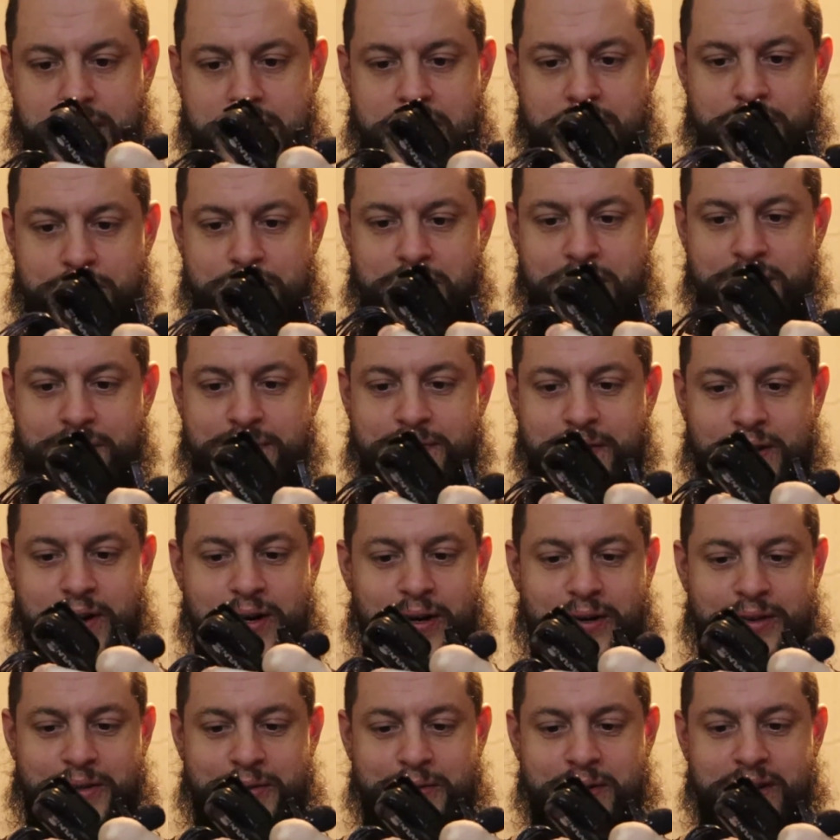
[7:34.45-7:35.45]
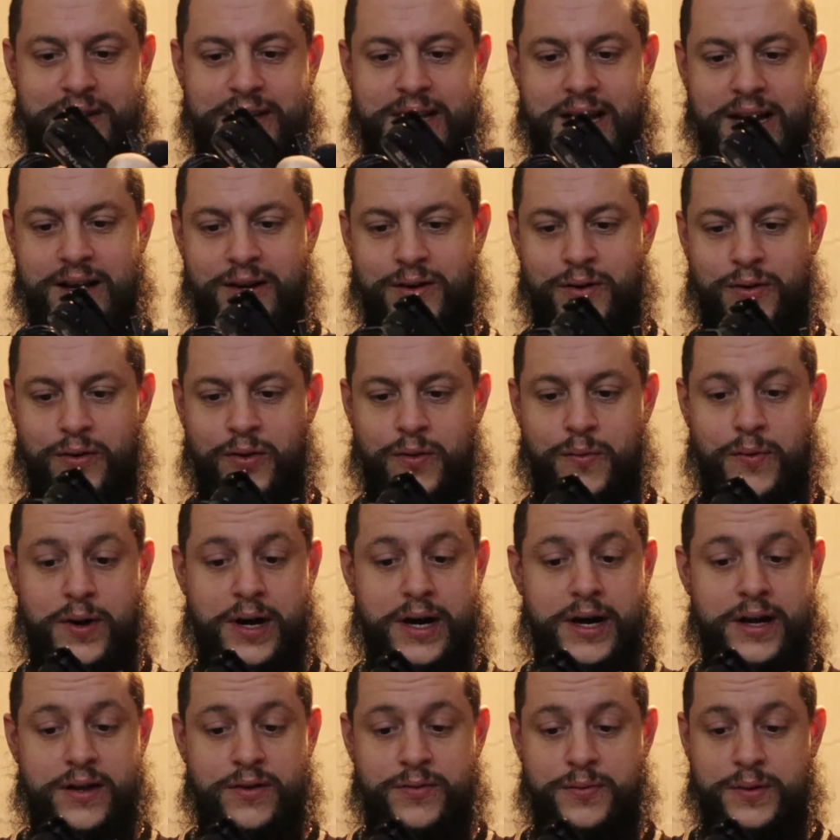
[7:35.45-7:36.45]
Now I forgot to untangle all the
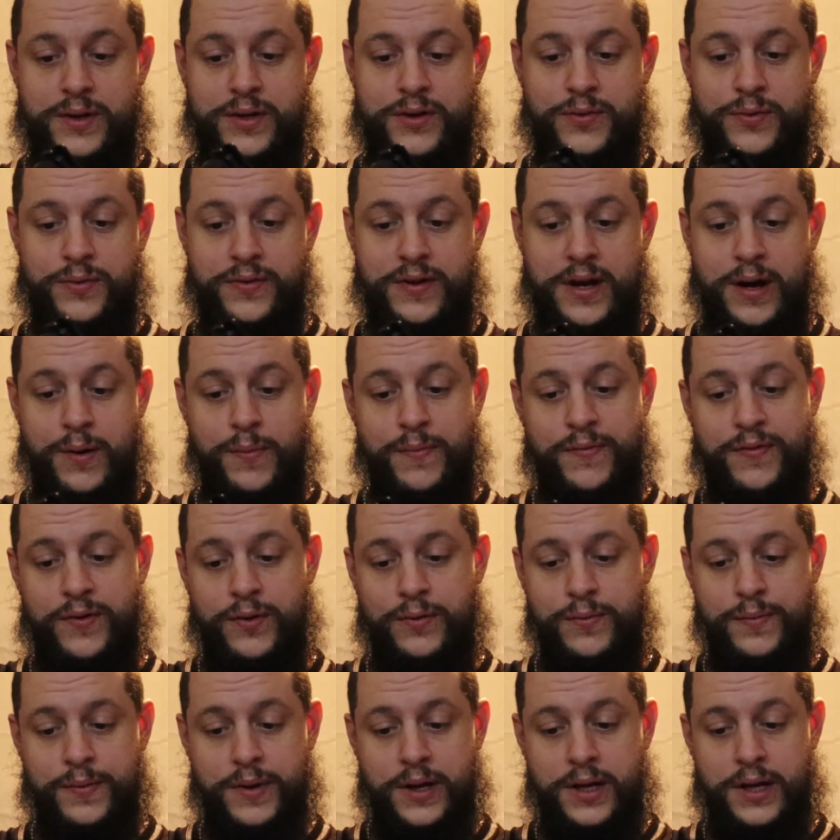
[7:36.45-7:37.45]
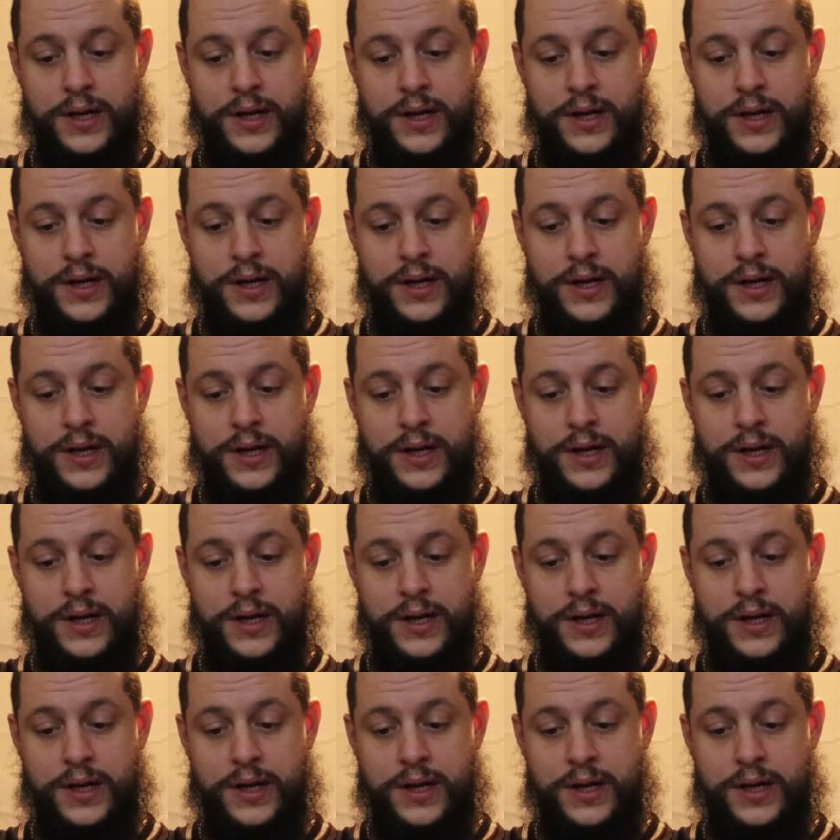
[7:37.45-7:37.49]
wires, which was helpful,